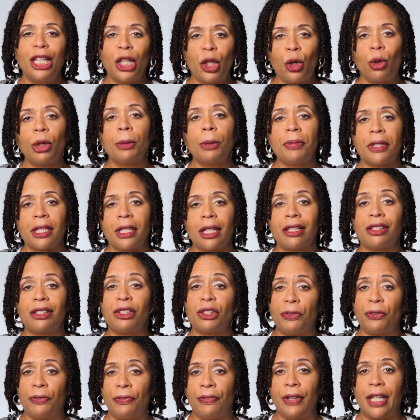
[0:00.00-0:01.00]
equips us to
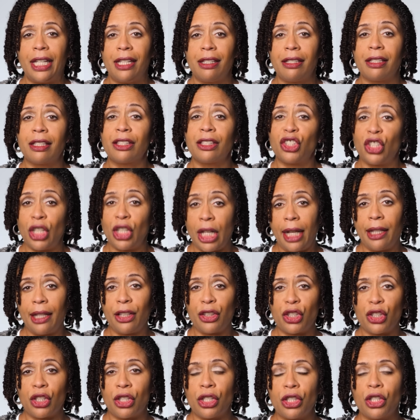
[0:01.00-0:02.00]
face
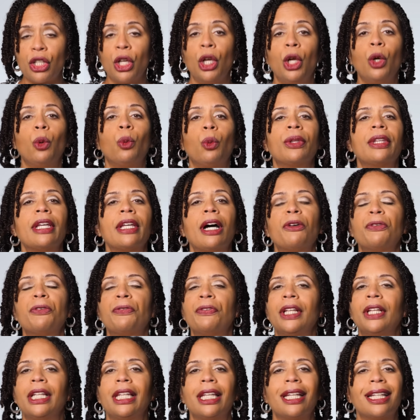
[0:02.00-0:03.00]
challenges without
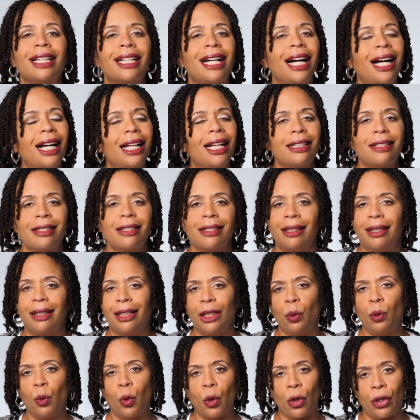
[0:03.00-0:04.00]
feeling constantly
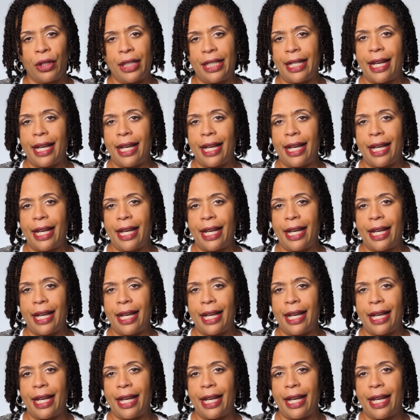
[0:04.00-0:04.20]
worn